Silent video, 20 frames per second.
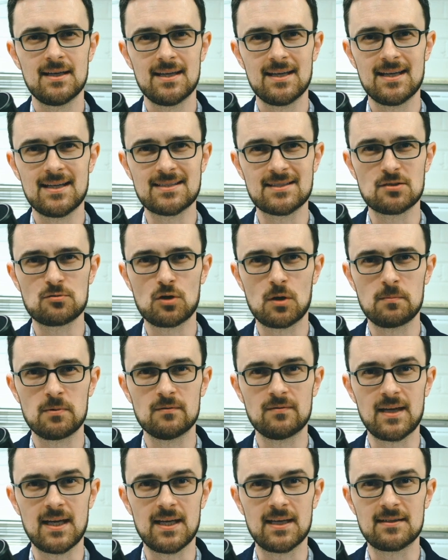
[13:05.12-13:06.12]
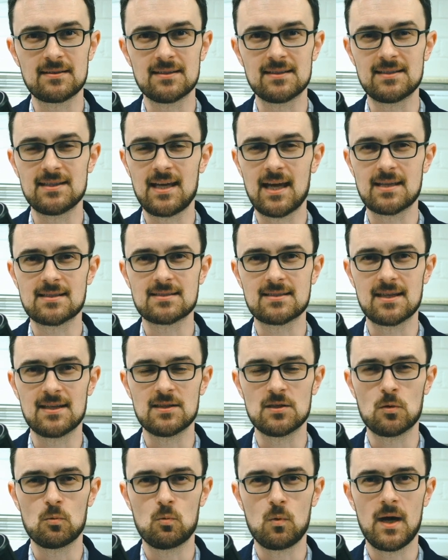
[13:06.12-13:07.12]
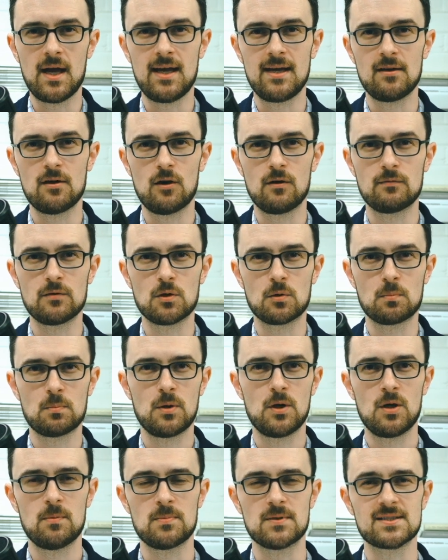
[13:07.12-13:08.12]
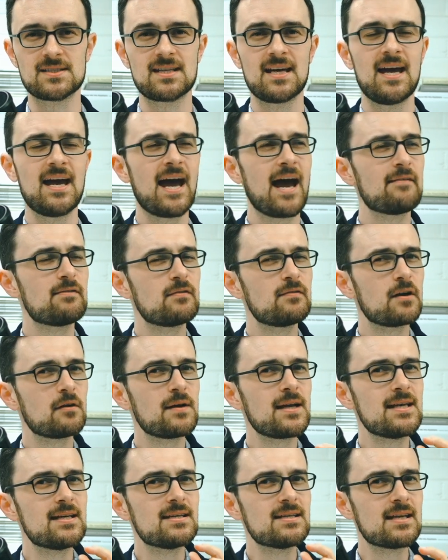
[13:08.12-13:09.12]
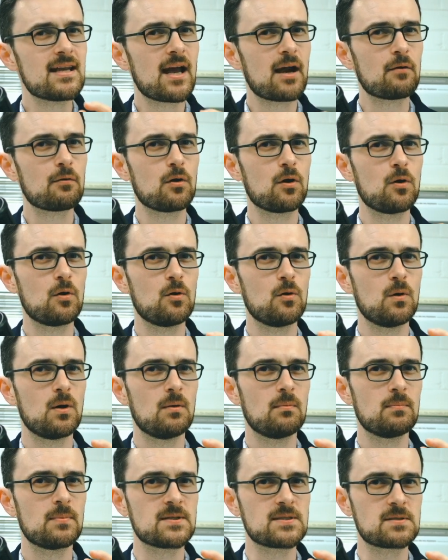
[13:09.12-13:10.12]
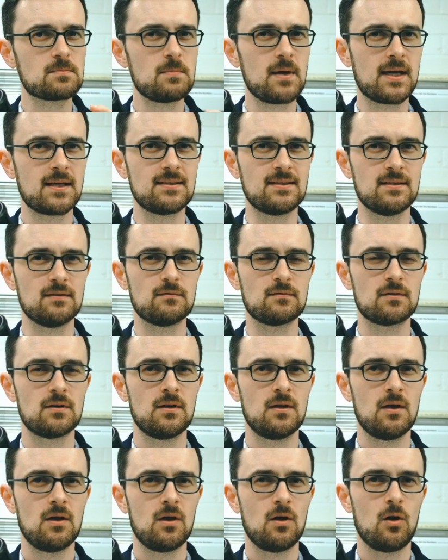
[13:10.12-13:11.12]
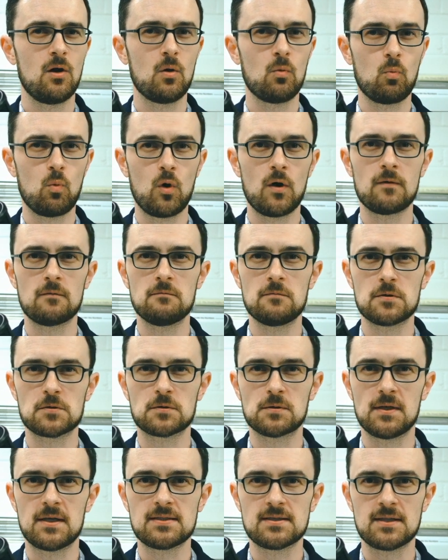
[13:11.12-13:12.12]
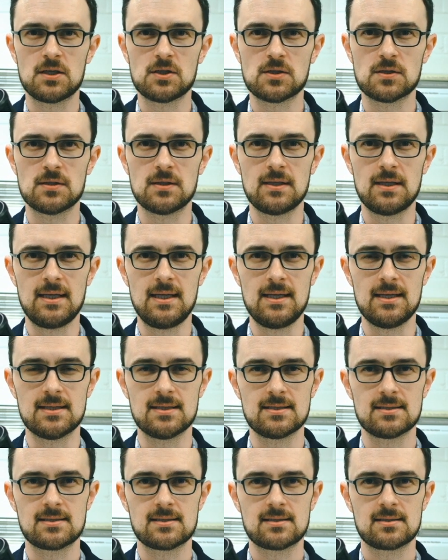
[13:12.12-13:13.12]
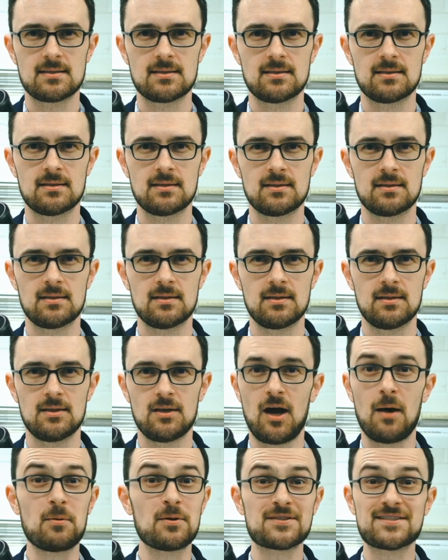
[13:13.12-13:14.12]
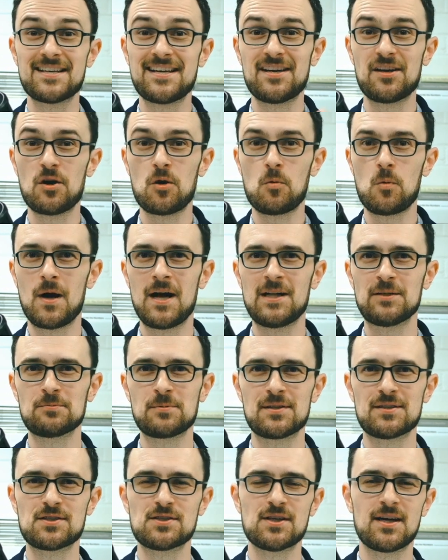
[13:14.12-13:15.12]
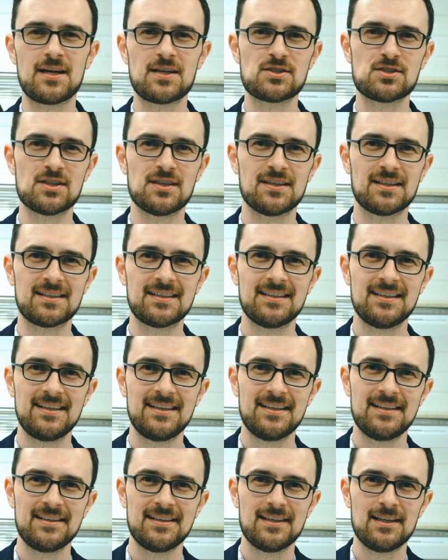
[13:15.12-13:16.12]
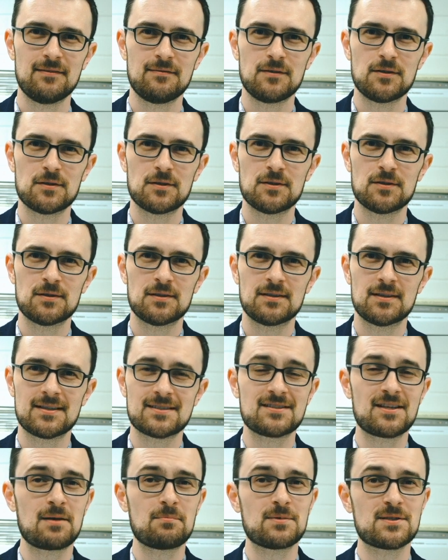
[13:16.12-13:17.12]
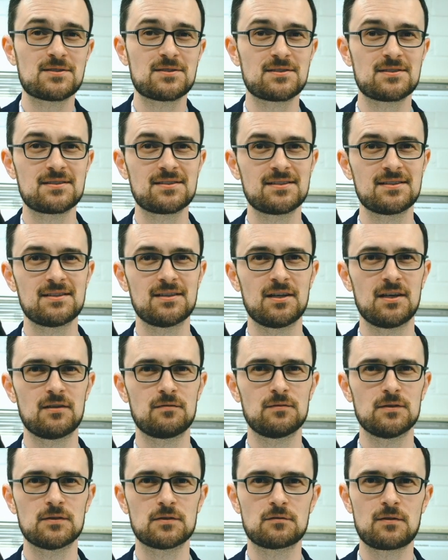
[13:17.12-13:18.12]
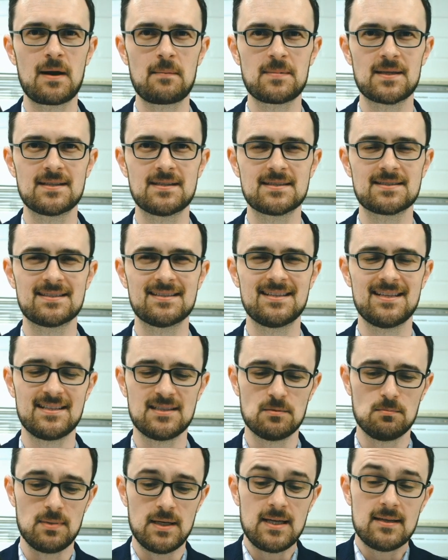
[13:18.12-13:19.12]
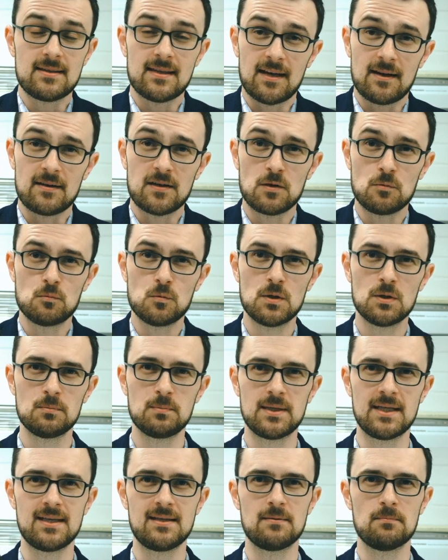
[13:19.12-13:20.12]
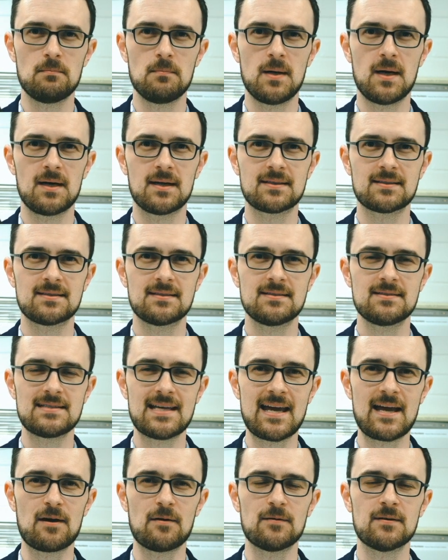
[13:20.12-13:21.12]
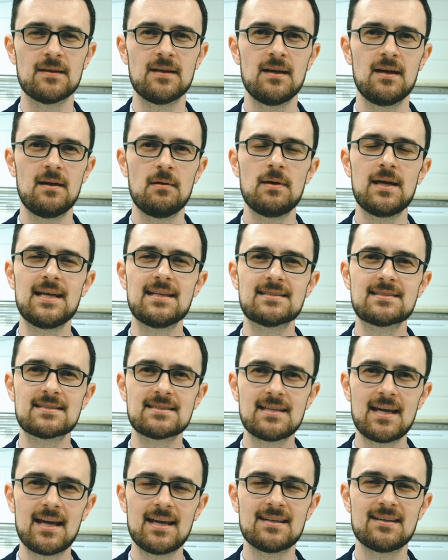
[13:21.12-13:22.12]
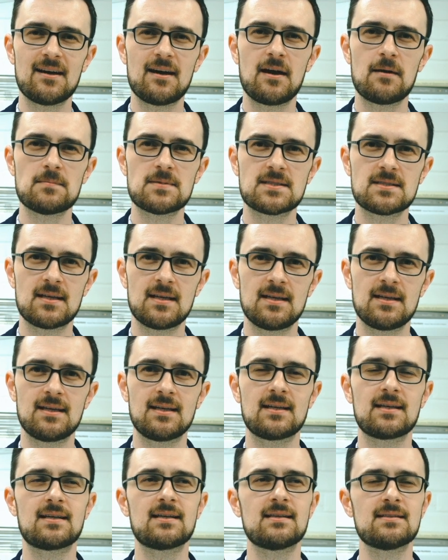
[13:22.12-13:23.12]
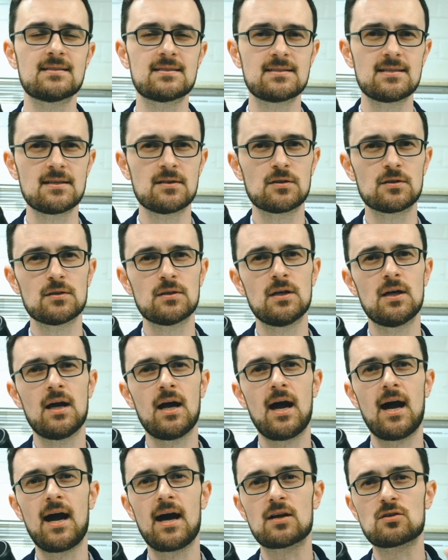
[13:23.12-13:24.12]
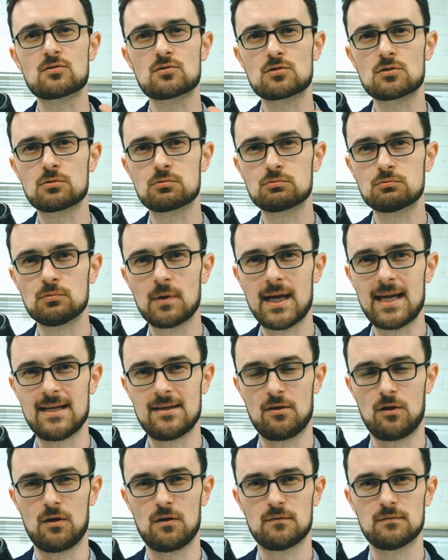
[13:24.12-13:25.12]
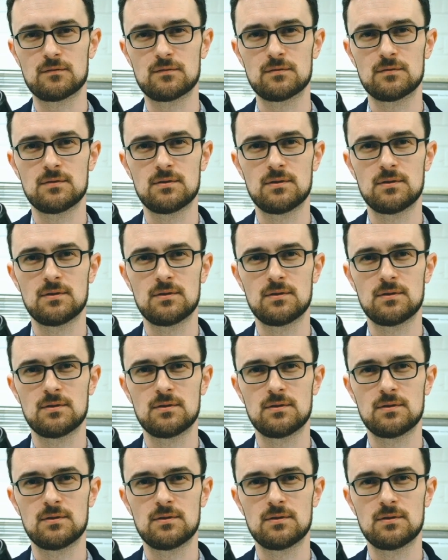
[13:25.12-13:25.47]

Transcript: is a drop of ink that gets in the way of your purpose, have a very narrow perspective on what visualization is. I'm not saying go wild with the chart junk. If your assignments are full of crap that doesn't need to be there, you will be marked down. Instead, I'm saying consider a trade-off